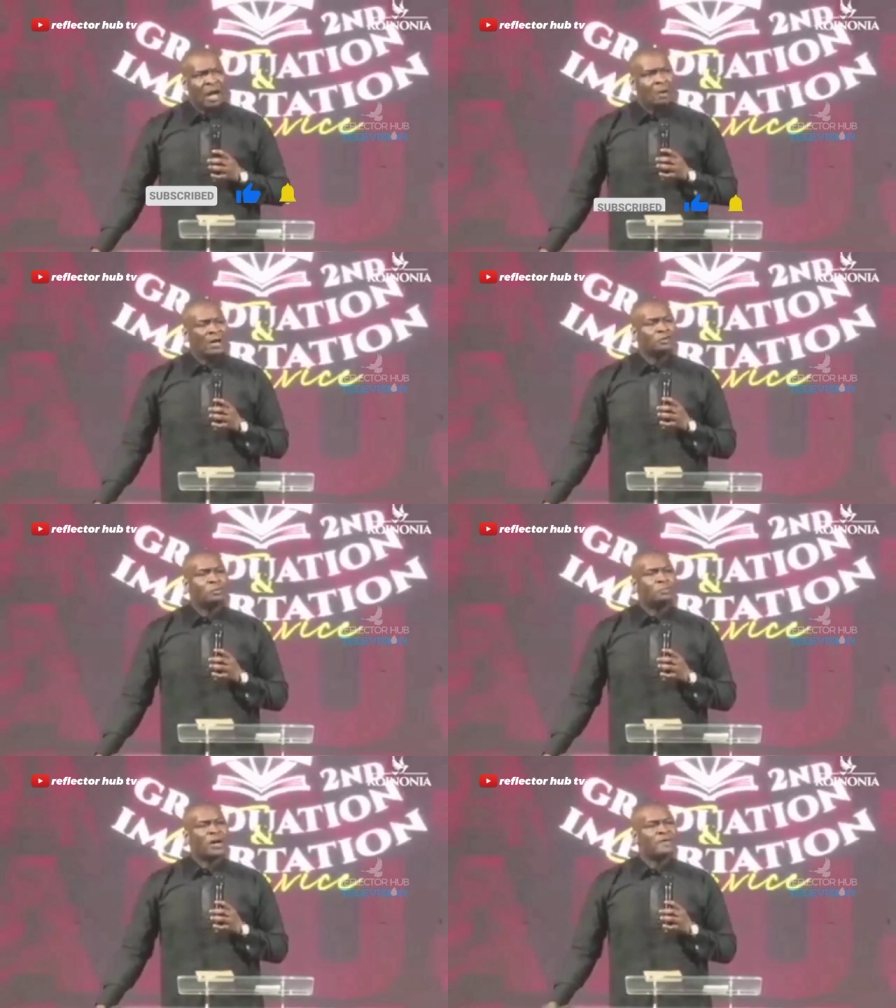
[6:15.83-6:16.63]
I want to
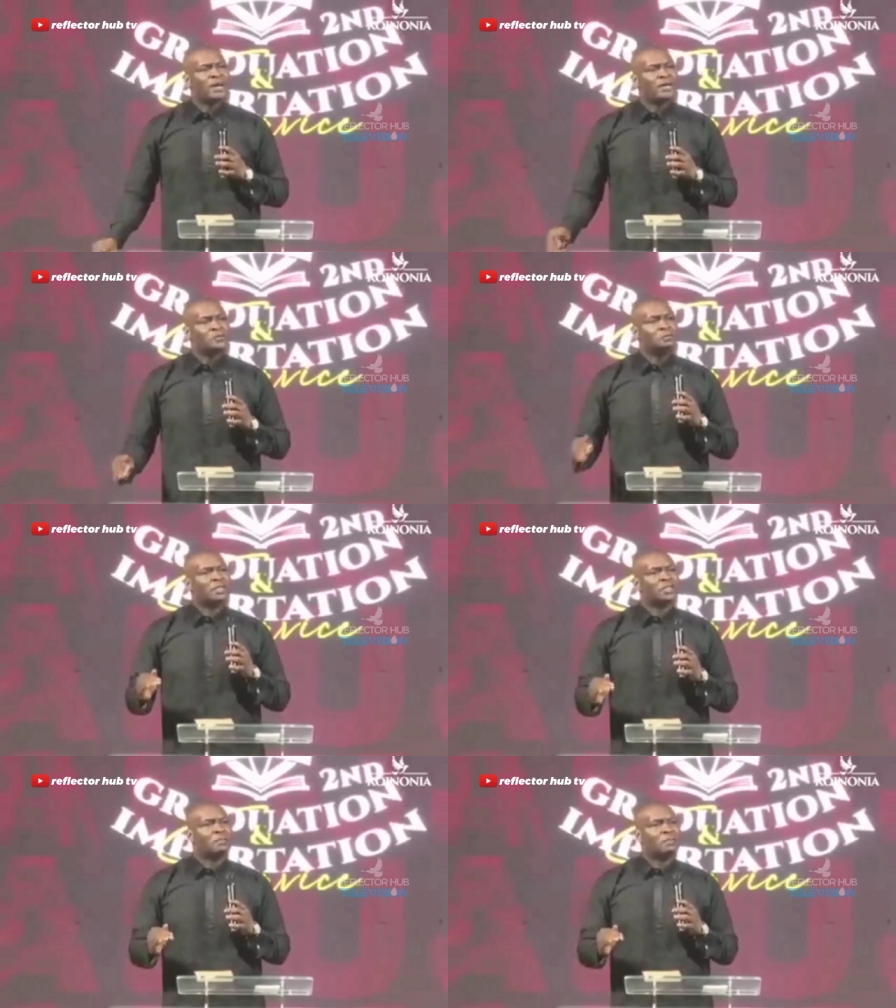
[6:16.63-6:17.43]
pray a very
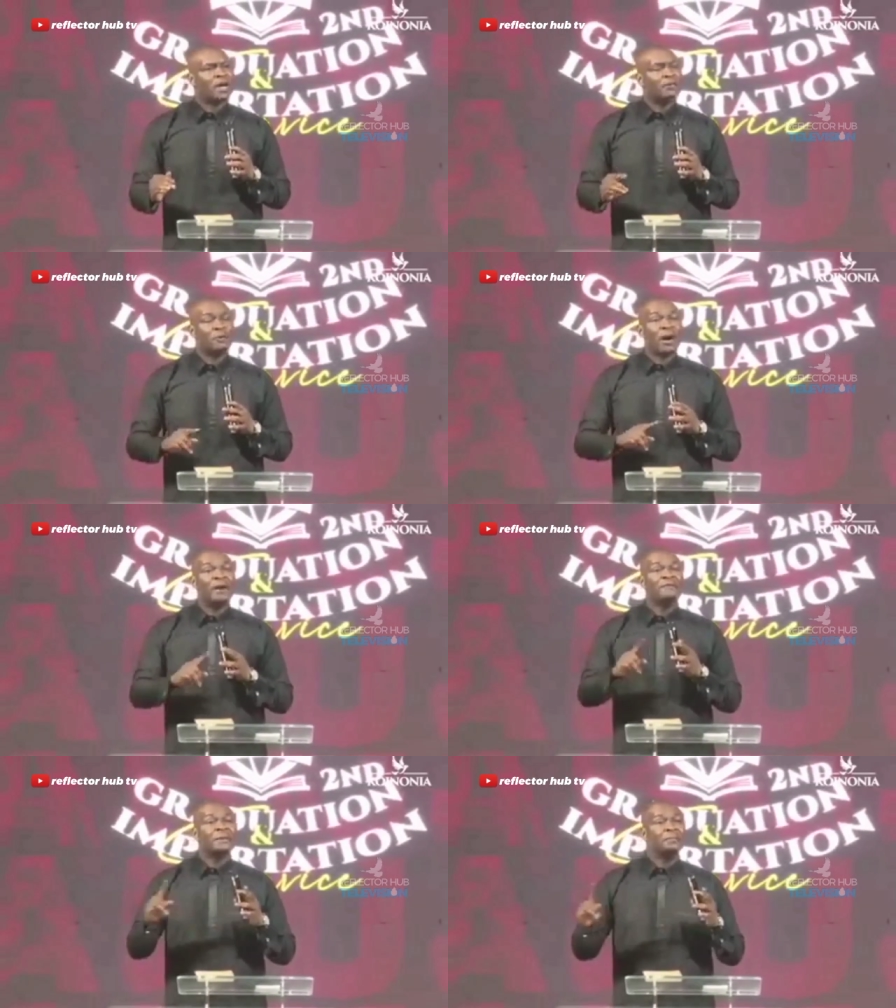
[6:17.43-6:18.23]
special prayer for
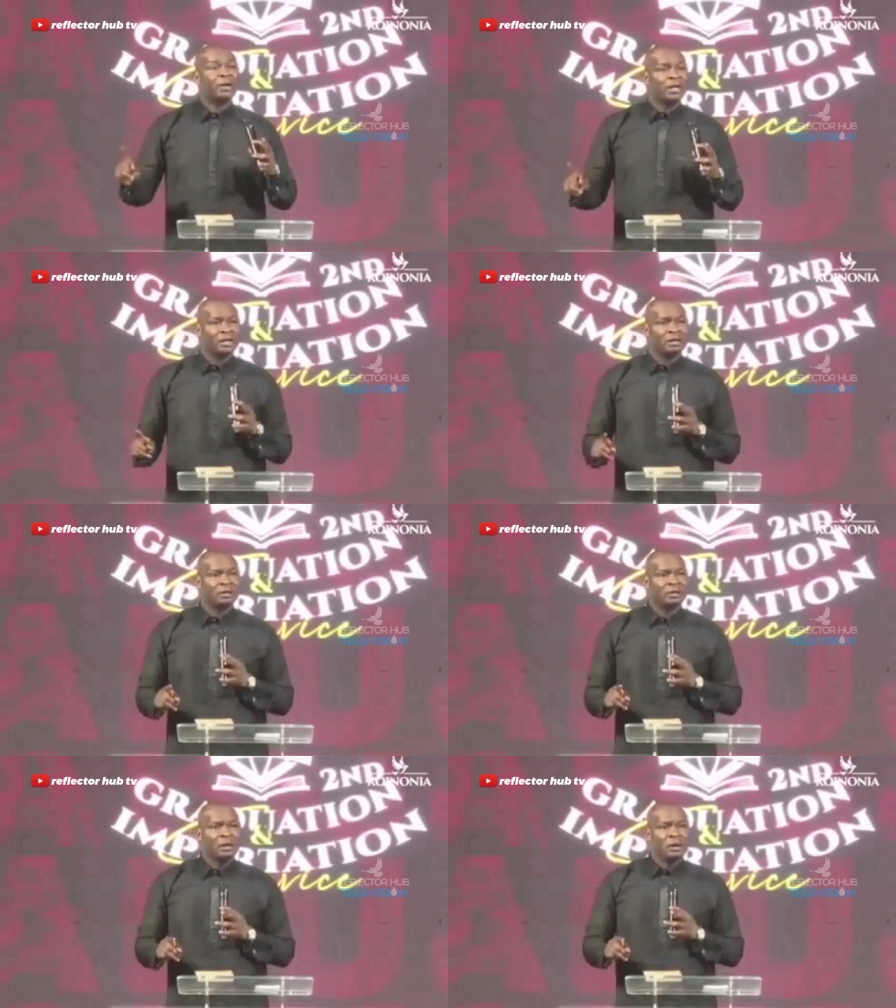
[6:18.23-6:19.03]
everybody,
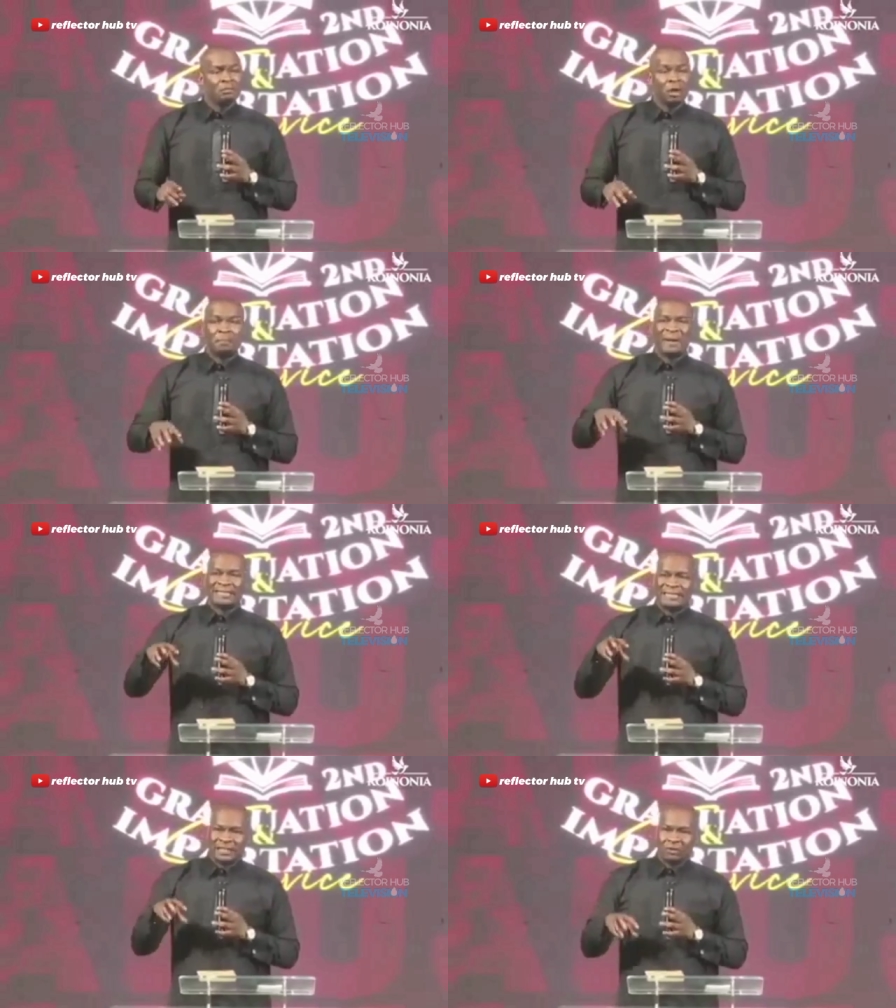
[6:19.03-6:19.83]
but
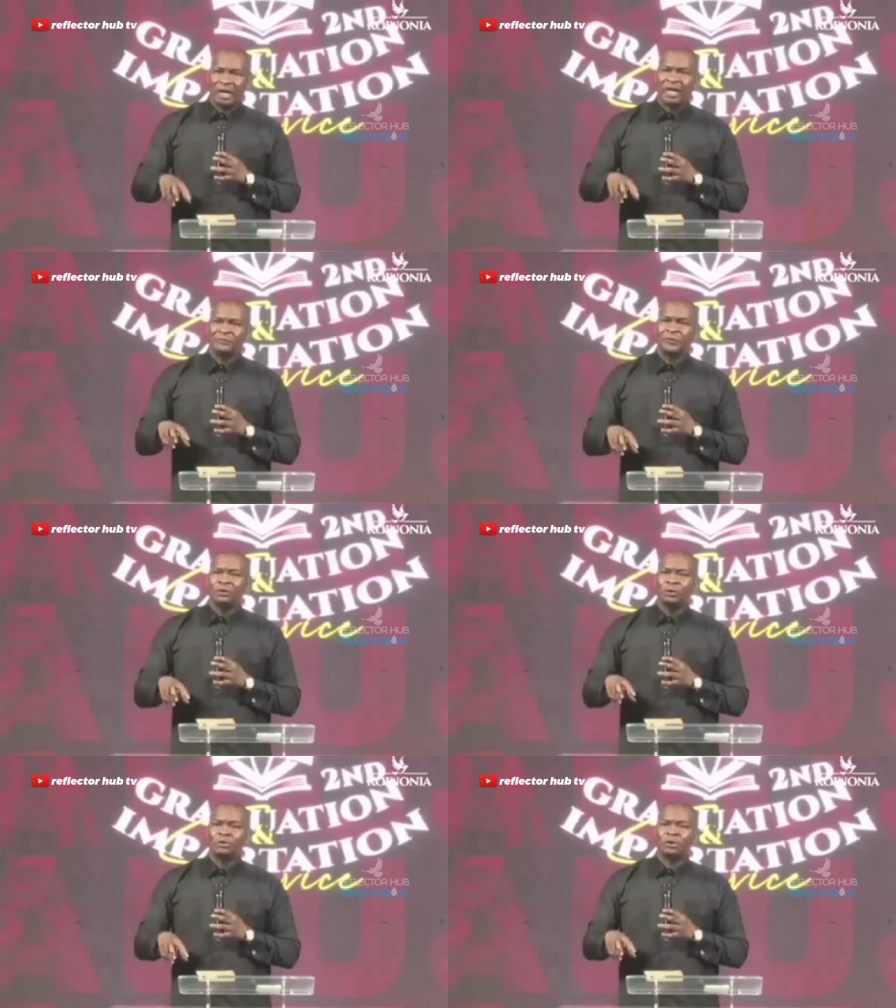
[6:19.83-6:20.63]
particularly for
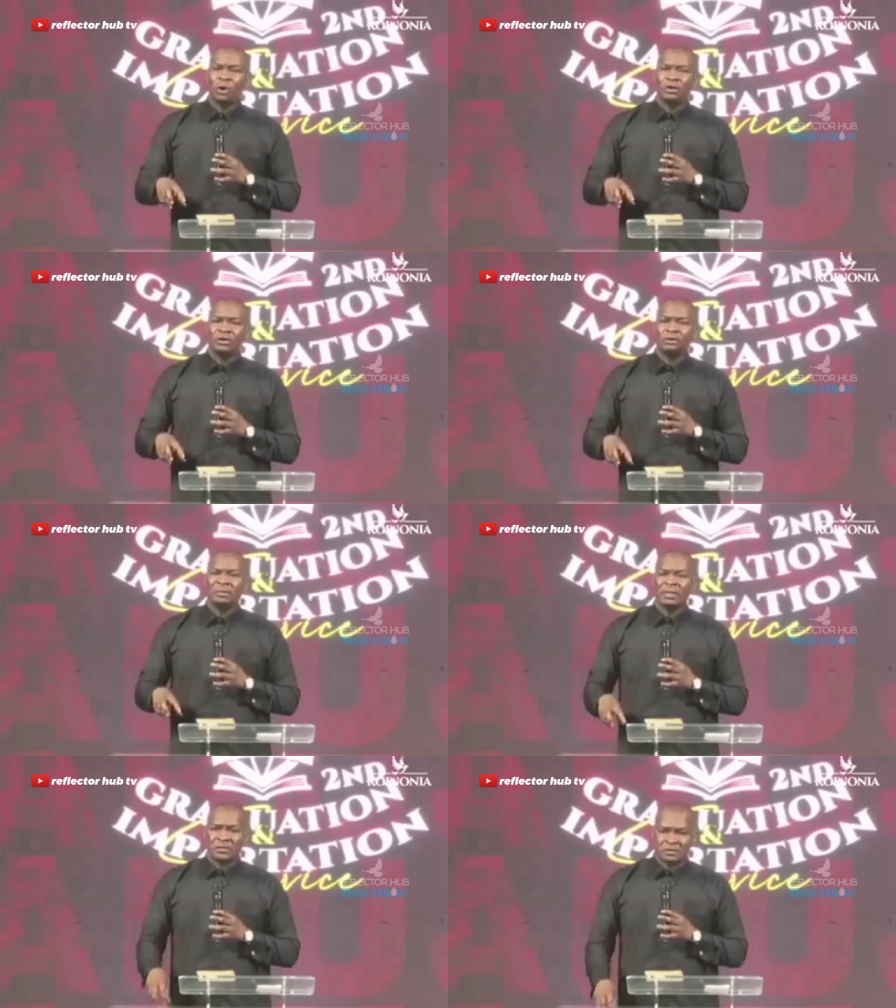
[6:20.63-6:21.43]
those called into
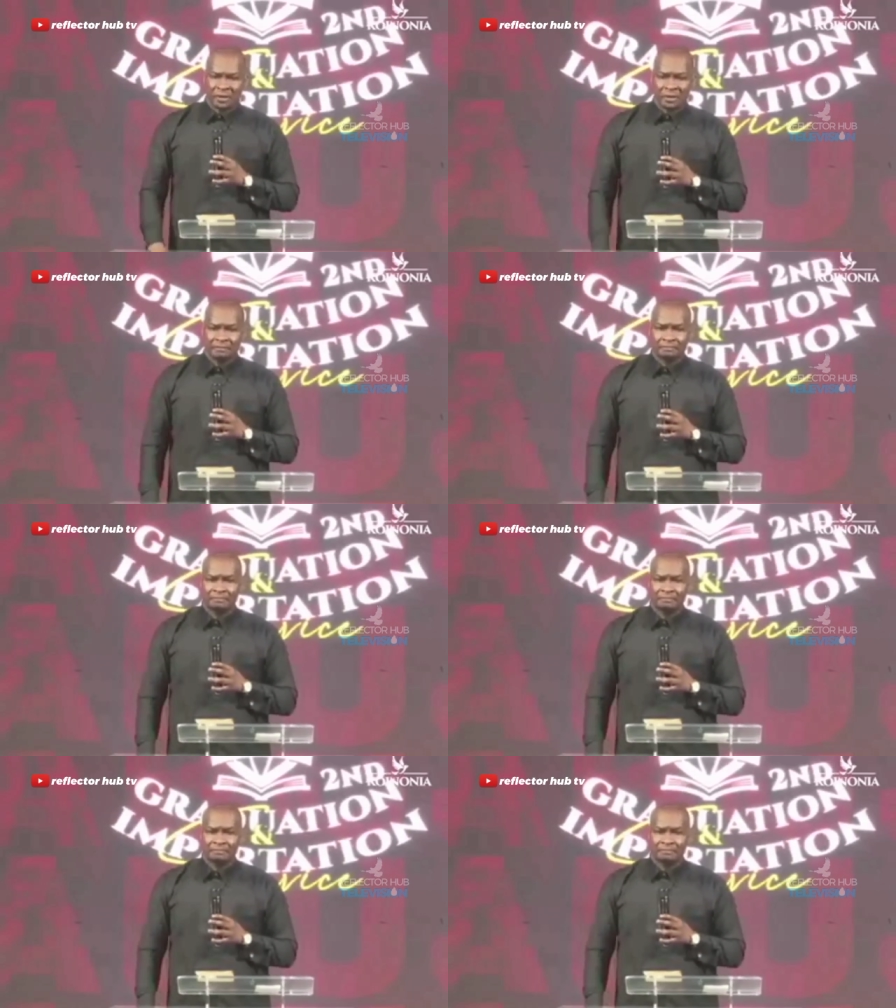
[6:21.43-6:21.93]
ministry.